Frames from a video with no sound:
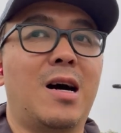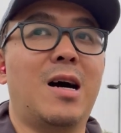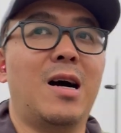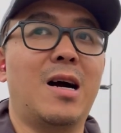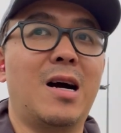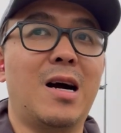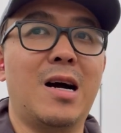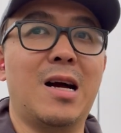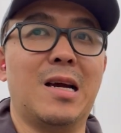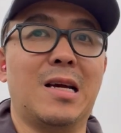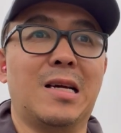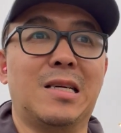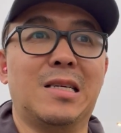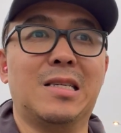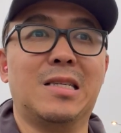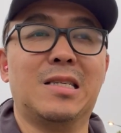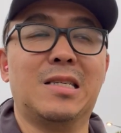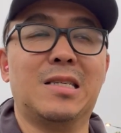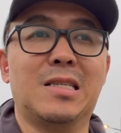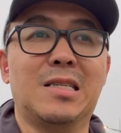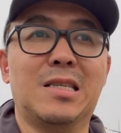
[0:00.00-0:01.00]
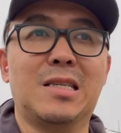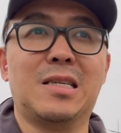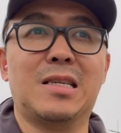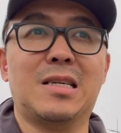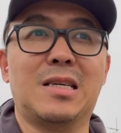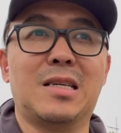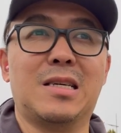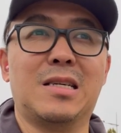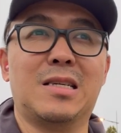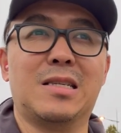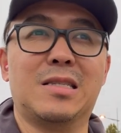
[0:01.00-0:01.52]
I
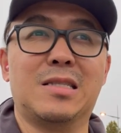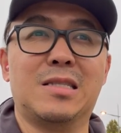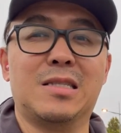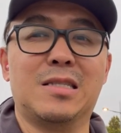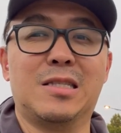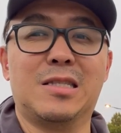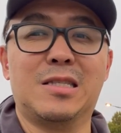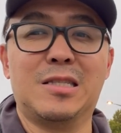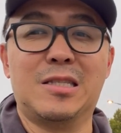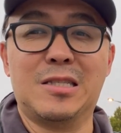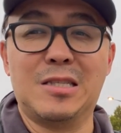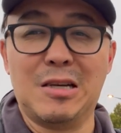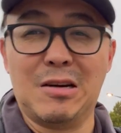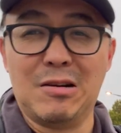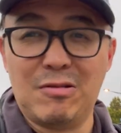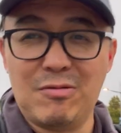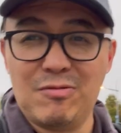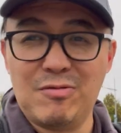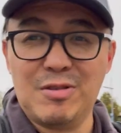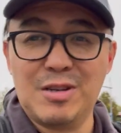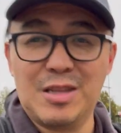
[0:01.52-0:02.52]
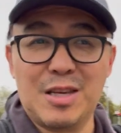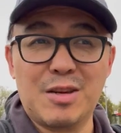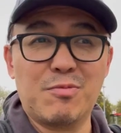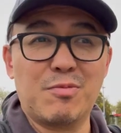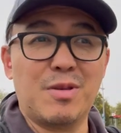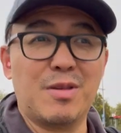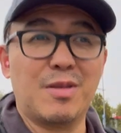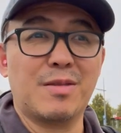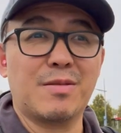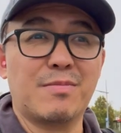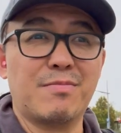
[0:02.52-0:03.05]
don't really
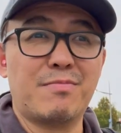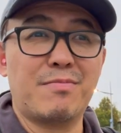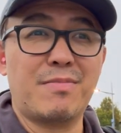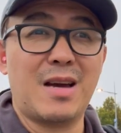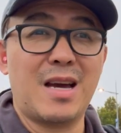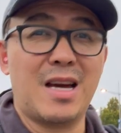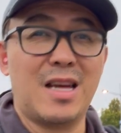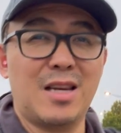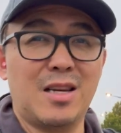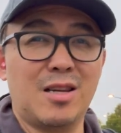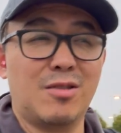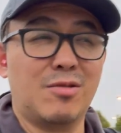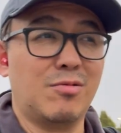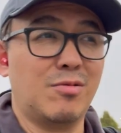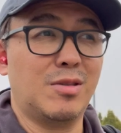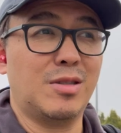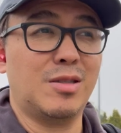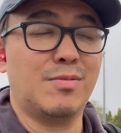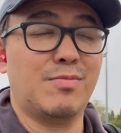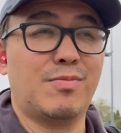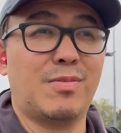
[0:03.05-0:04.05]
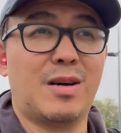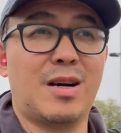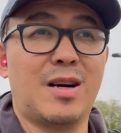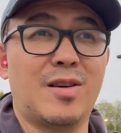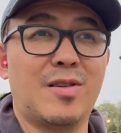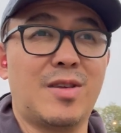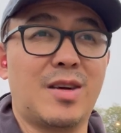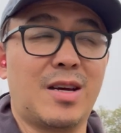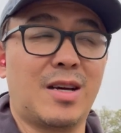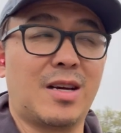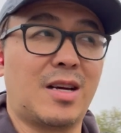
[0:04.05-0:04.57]
want bad news, but I
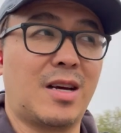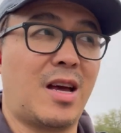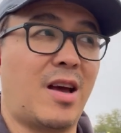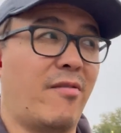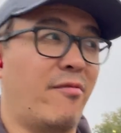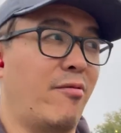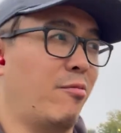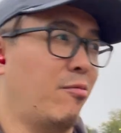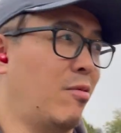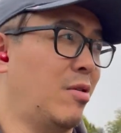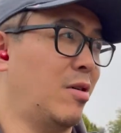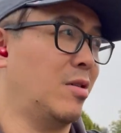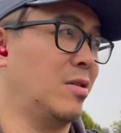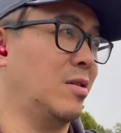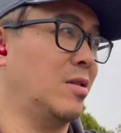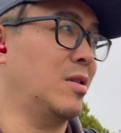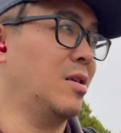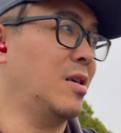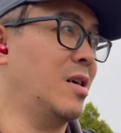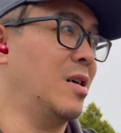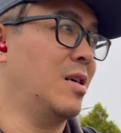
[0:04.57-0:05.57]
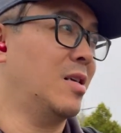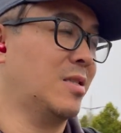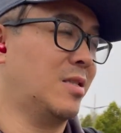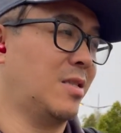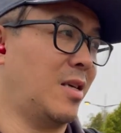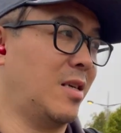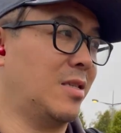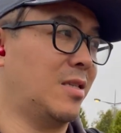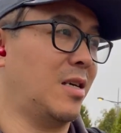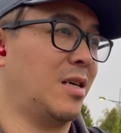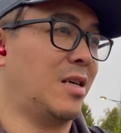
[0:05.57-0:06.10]
think everyone
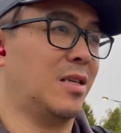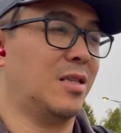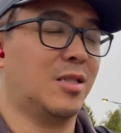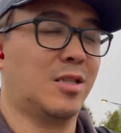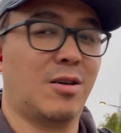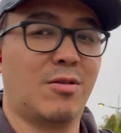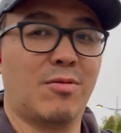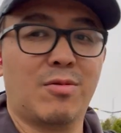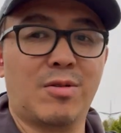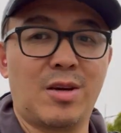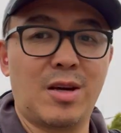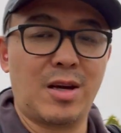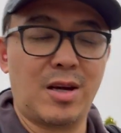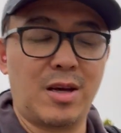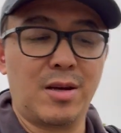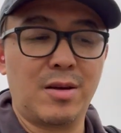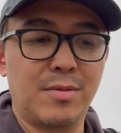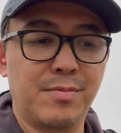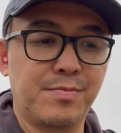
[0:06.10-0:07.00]
says that, don't they?